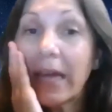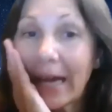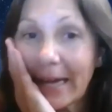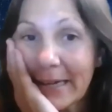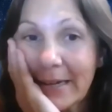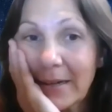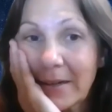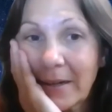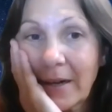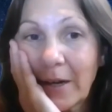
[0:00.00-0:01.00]
that
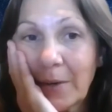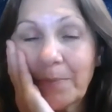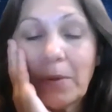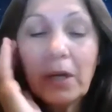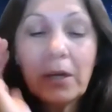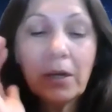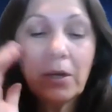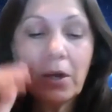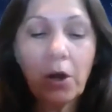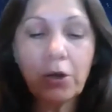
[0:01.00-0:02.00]
um,
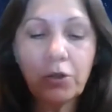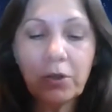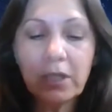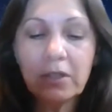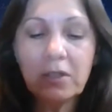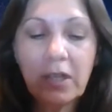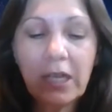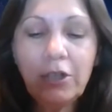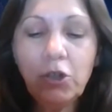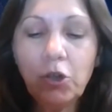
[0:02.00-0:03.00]
are to
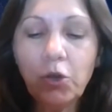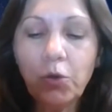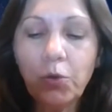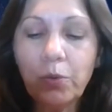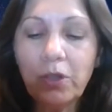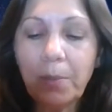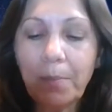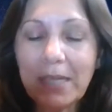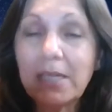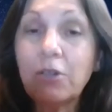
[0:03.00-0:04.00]
continue the
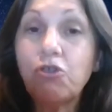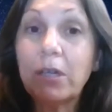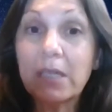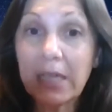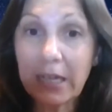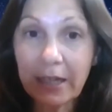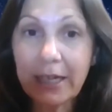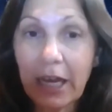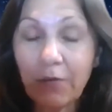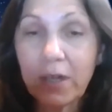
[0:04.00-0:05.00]
messages that
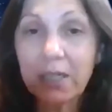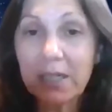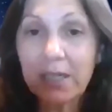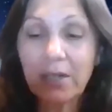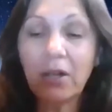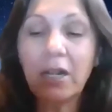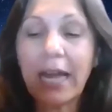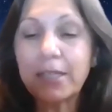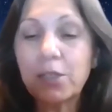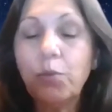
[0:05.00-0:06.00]
they gave us
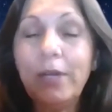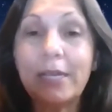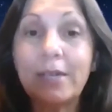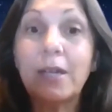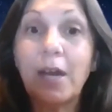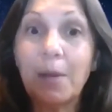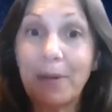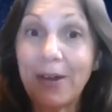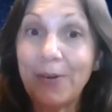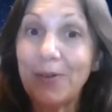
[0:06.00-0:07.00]
last week
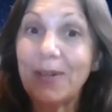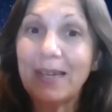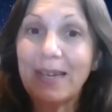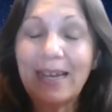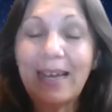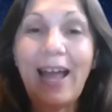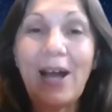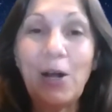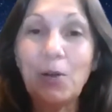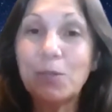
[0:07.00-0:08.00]
about
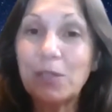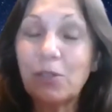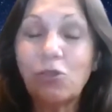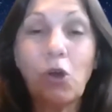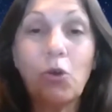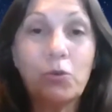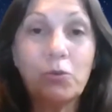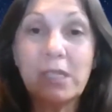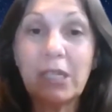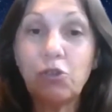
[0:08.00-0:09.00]
how
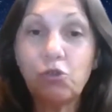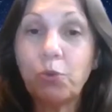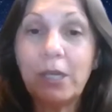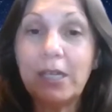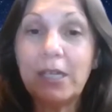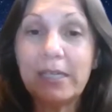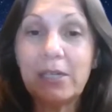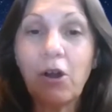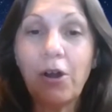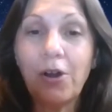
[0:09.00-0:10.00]
stones and
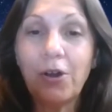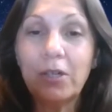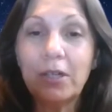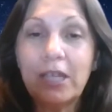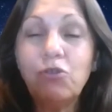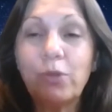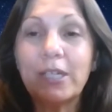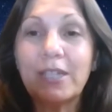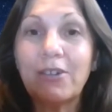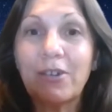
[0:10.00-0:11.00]
trees are
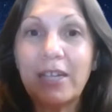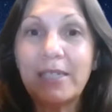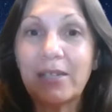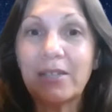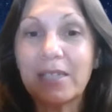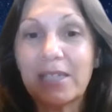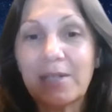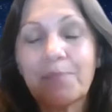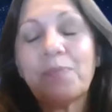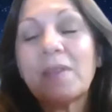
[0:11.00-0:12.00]
kindred, they're
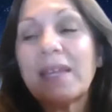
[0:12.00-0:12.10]
cousins.